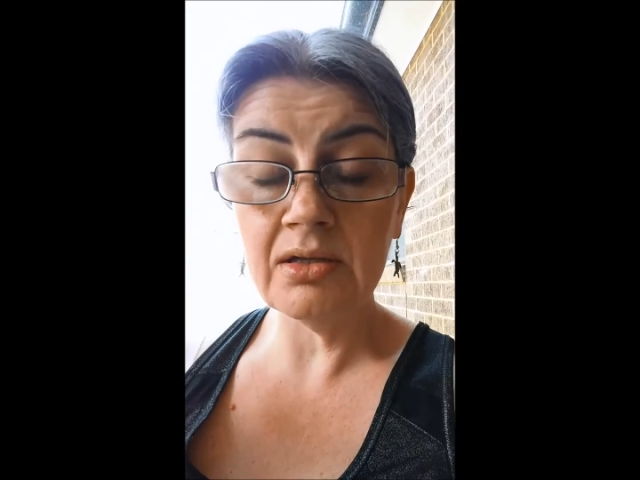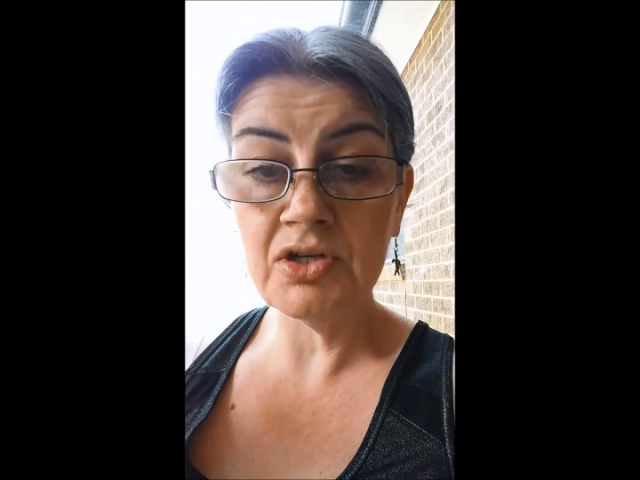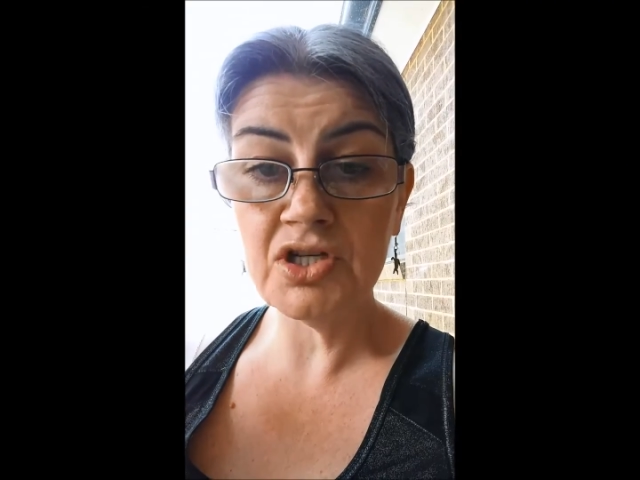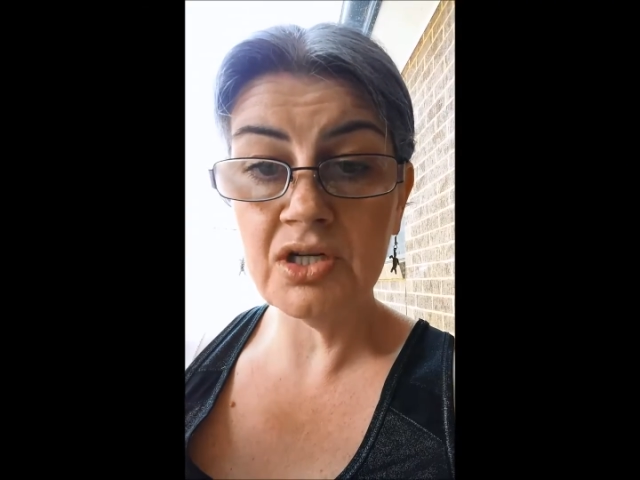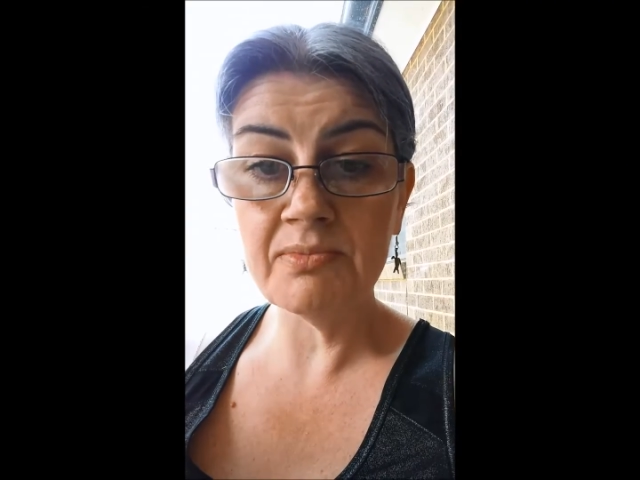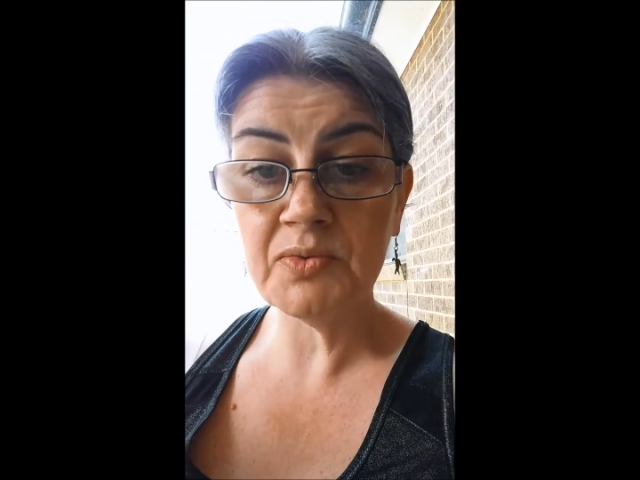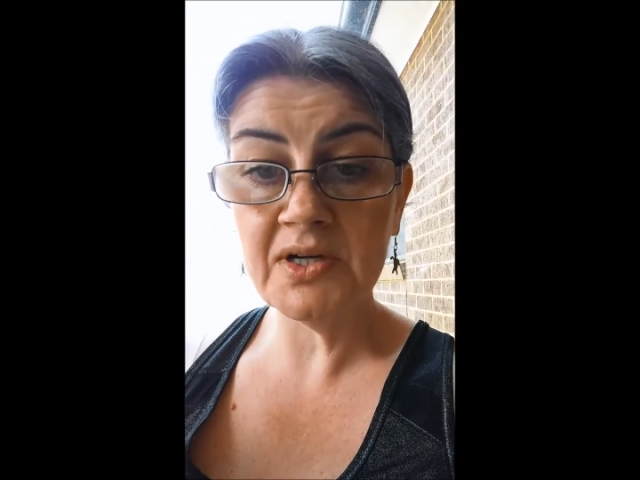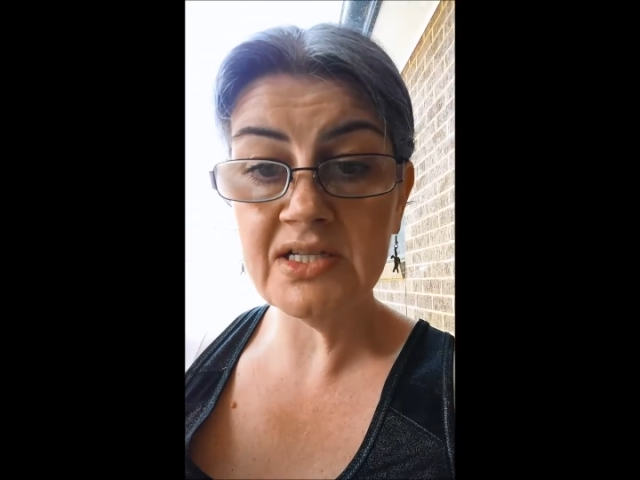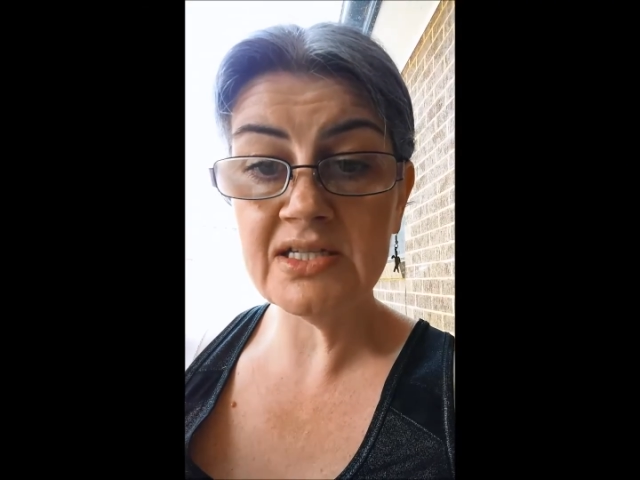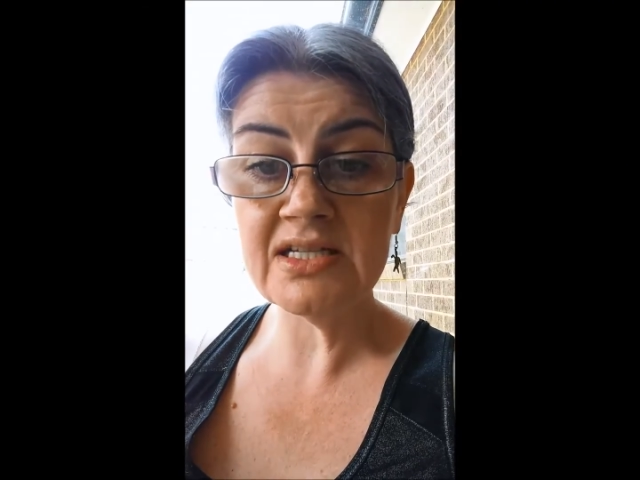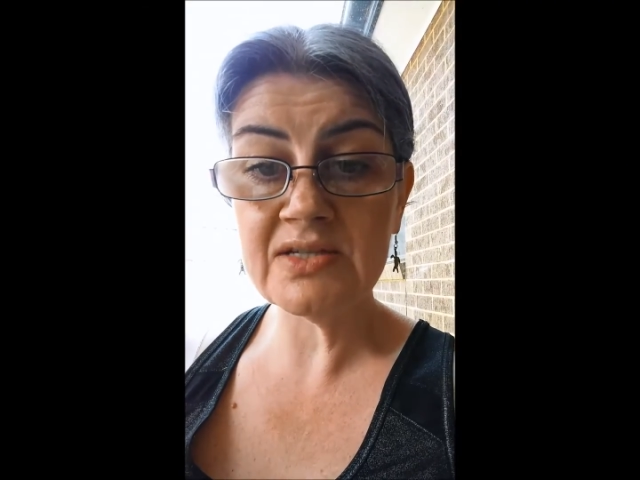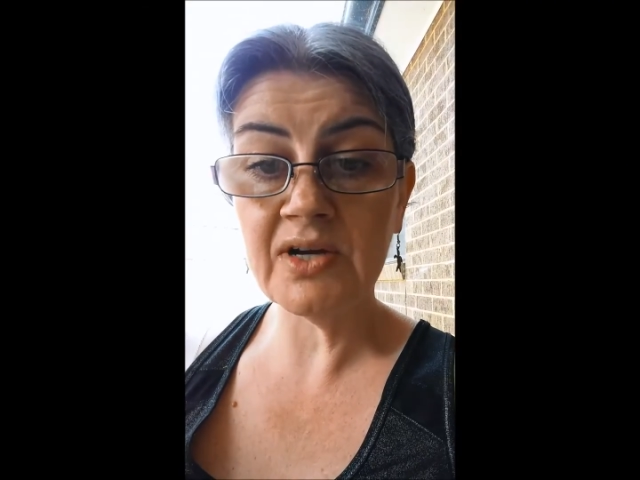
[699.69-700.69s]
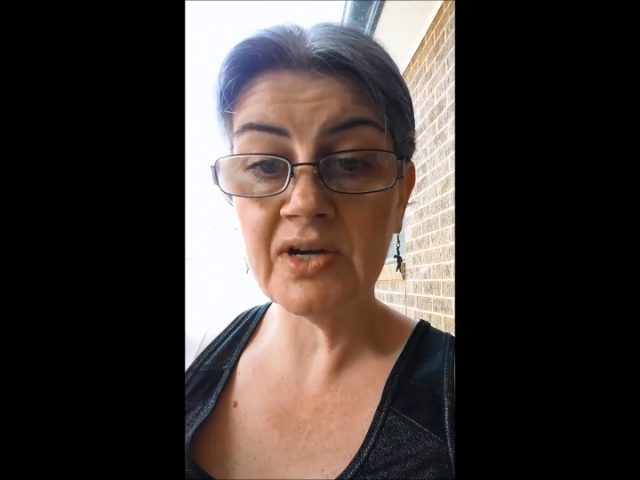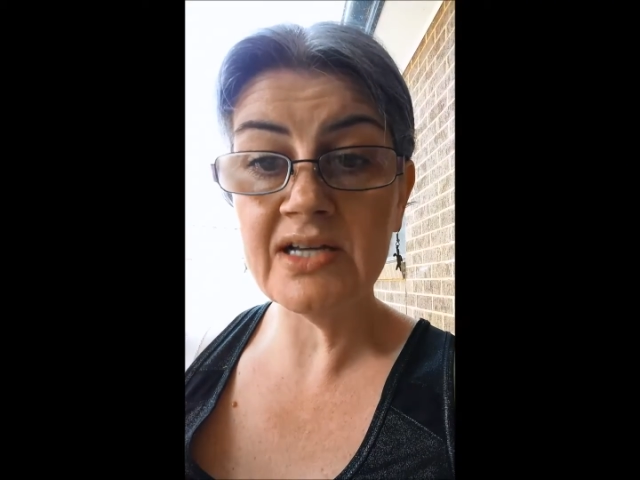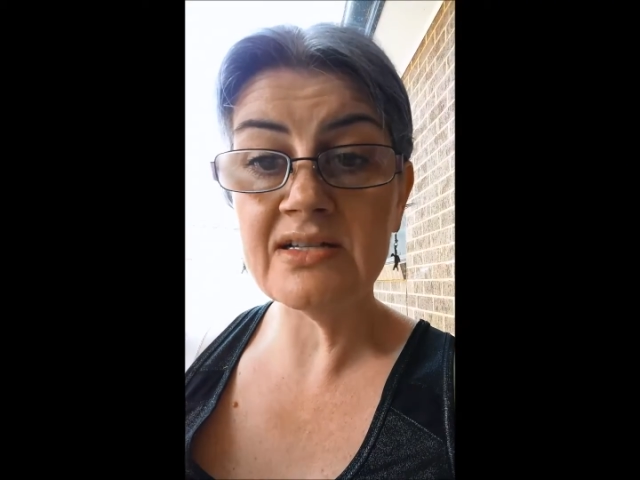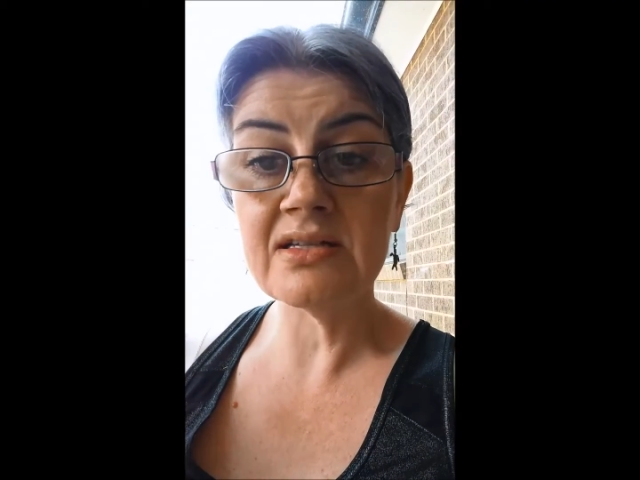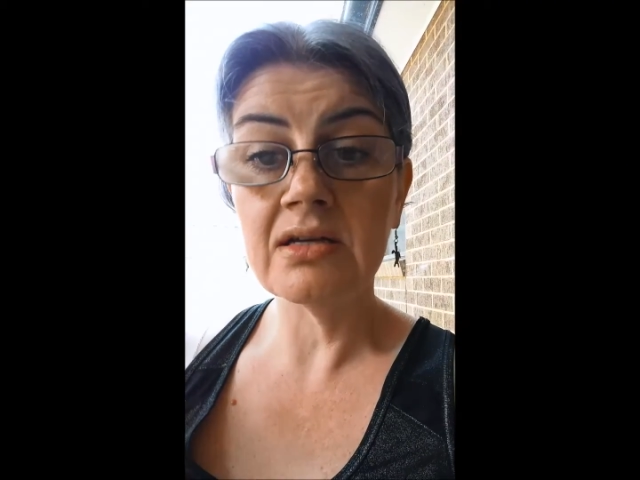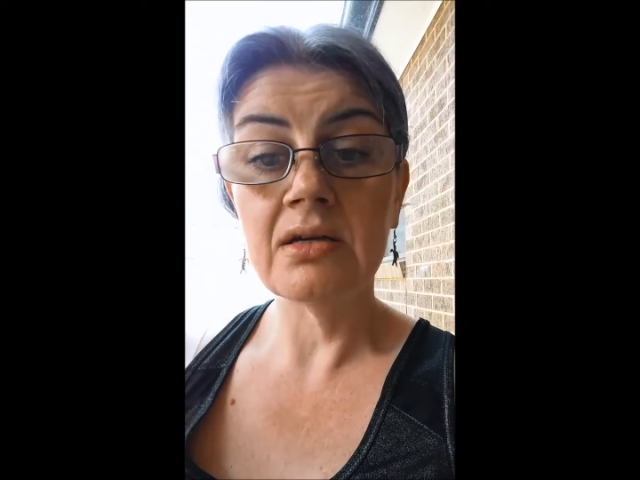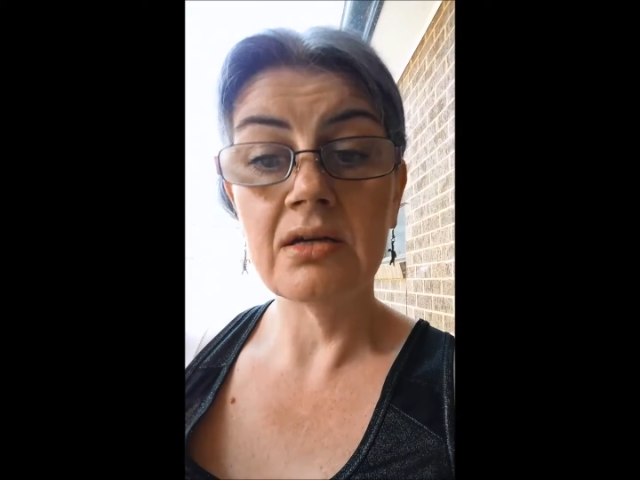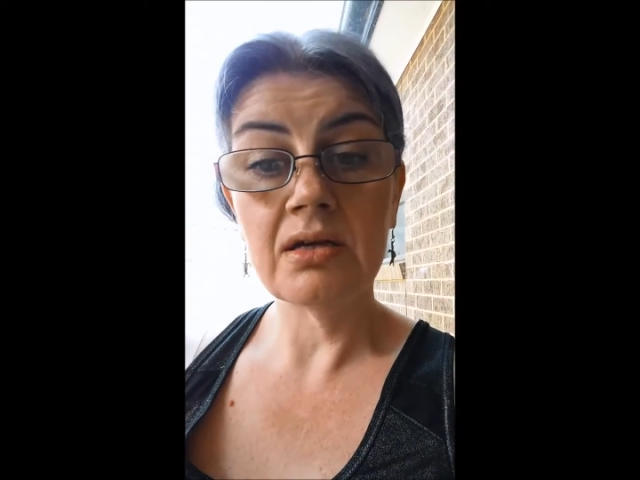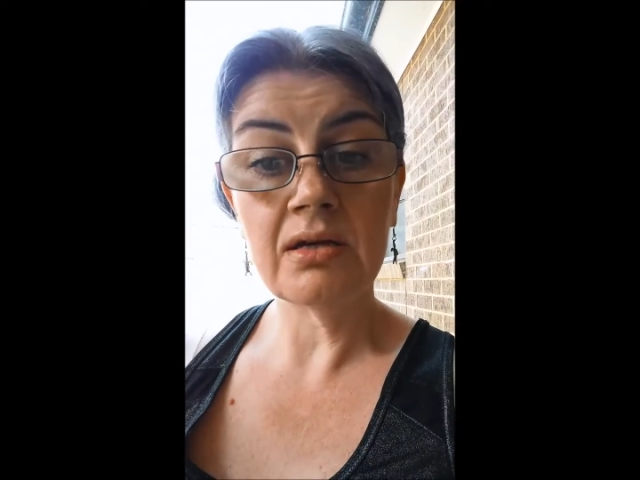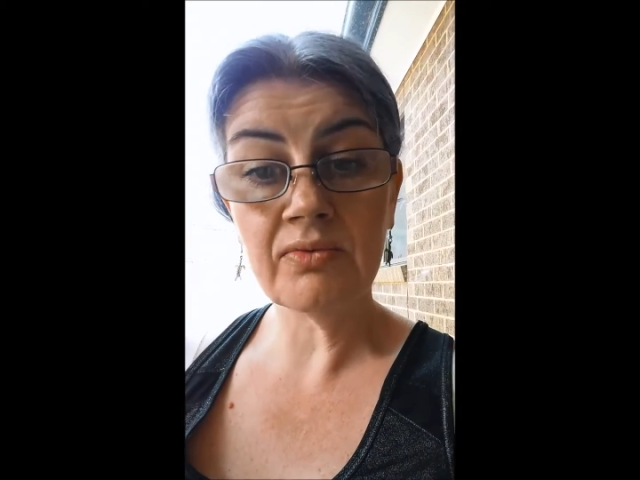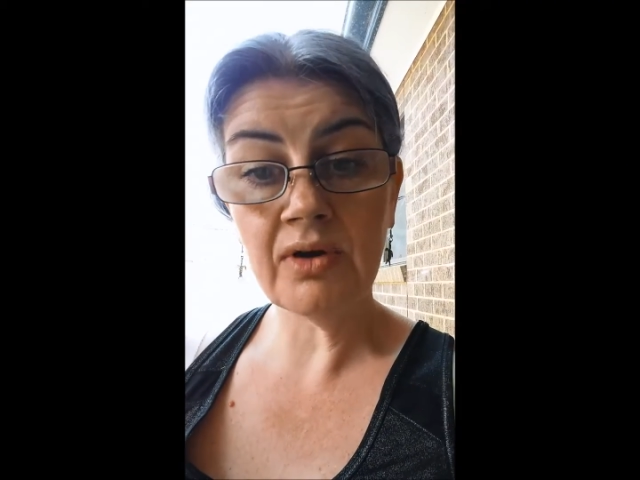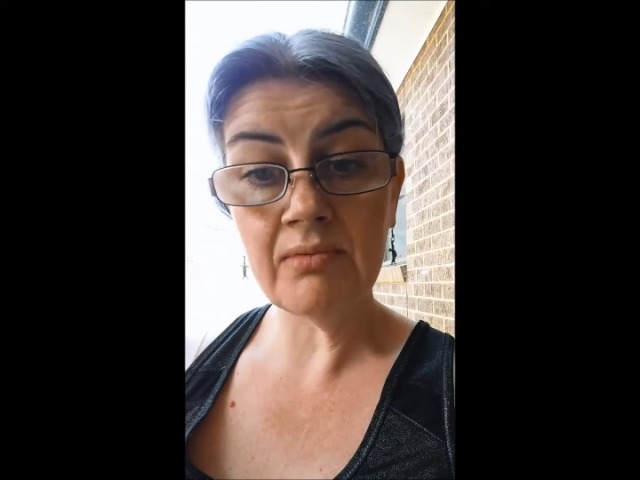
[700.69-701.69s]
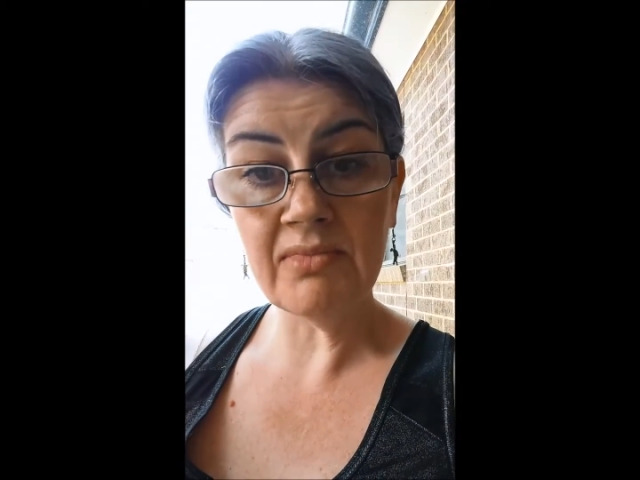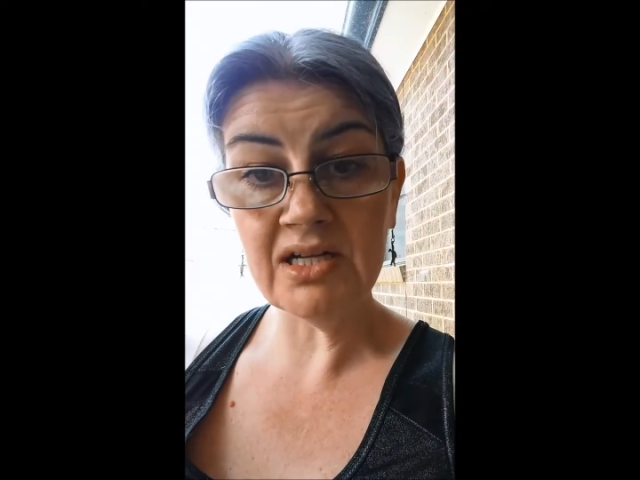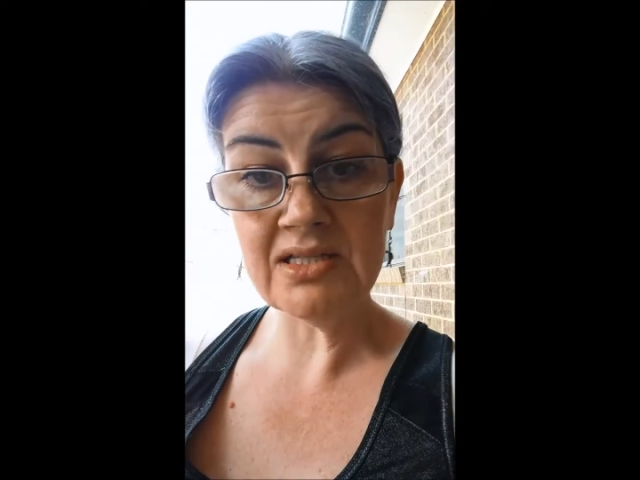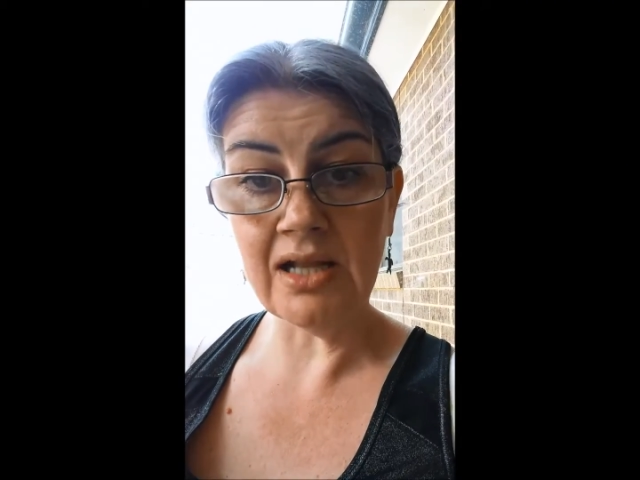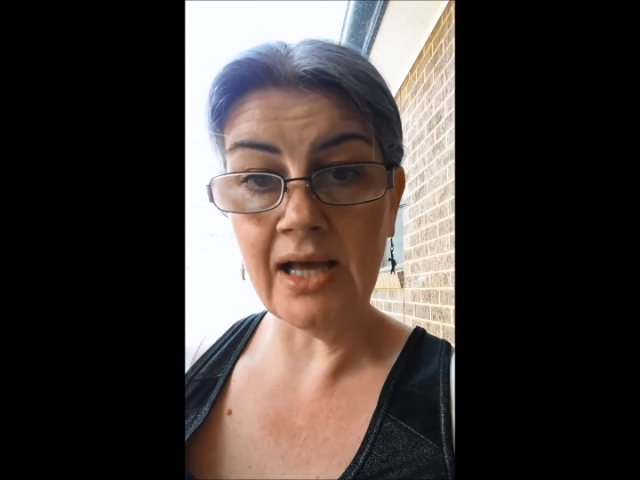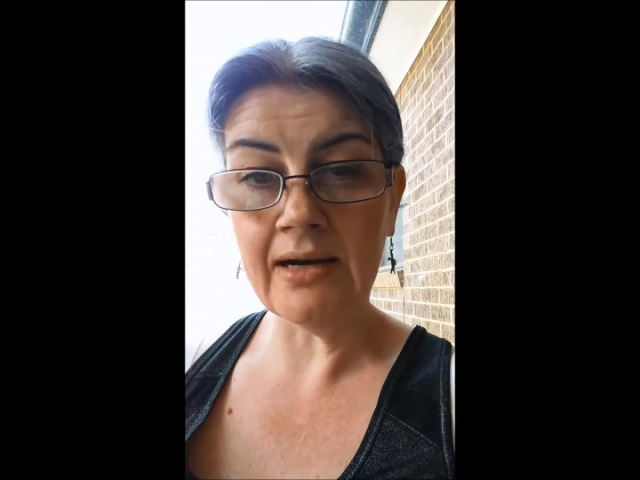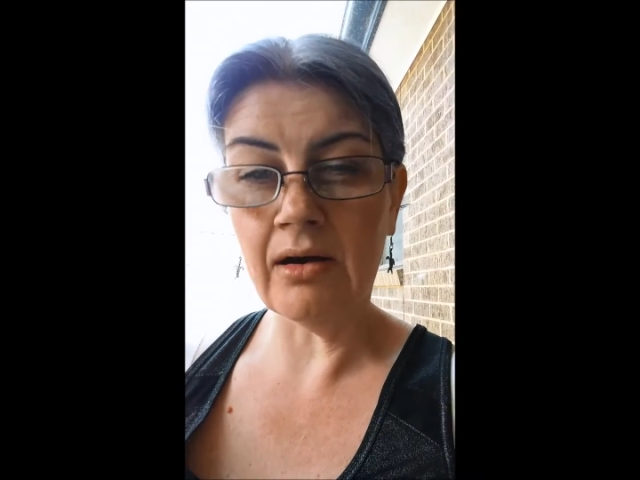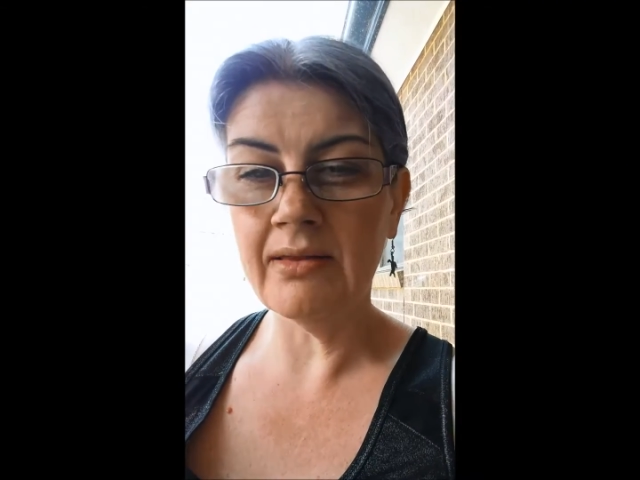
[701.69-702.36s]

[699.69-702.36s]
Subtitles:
usually between 6 weeks and 3 months later.